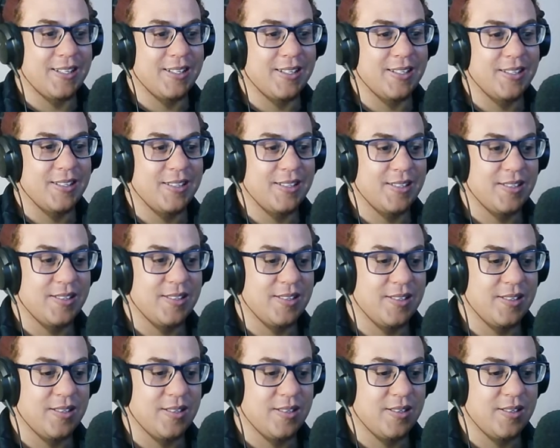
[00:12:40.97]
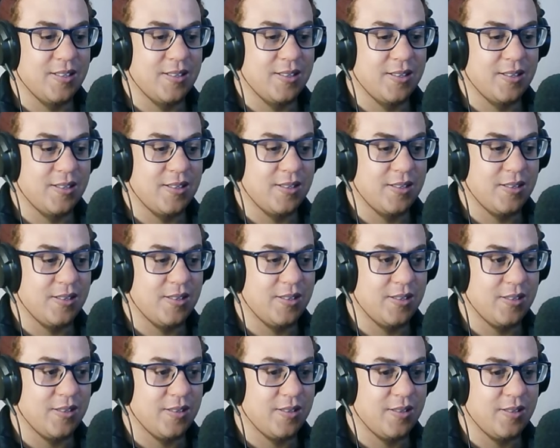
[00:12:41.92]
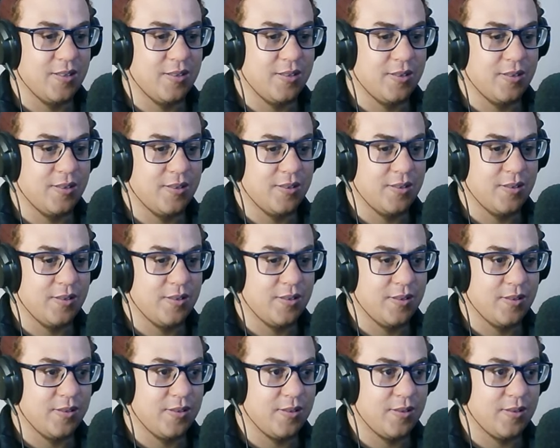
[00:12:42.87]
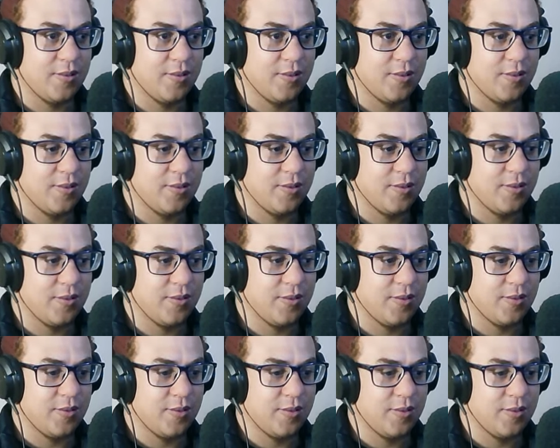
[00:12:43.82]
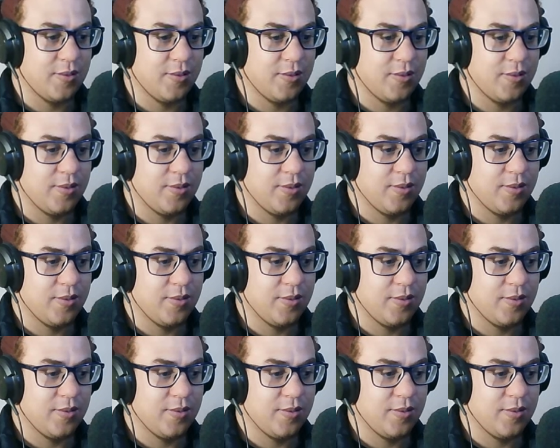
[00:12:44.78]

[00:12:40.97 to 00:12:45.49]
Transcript: (no one is talking)